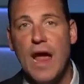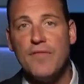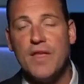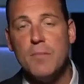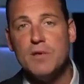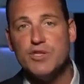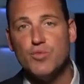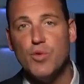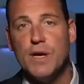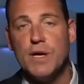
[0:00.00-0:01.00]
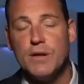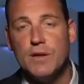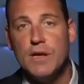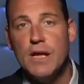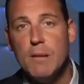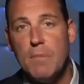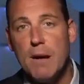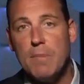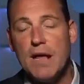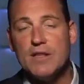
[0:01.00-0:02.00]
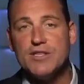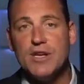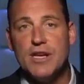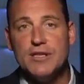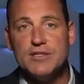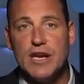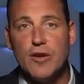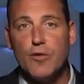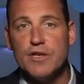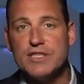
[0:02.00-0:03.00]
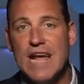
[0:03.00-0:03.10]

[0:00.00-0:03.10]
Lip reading: at them as well by Palestinian terrorists.